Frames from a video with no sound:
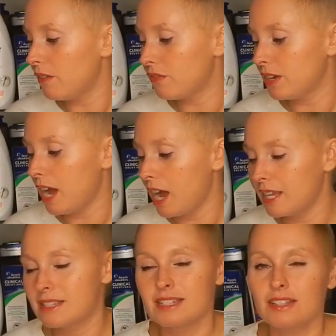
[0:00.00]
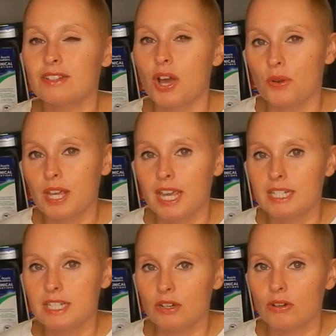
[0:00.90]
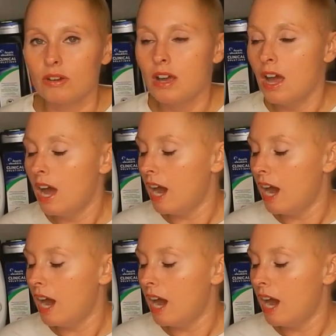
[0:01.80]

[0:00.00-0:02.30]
If not, it's still an okay deal.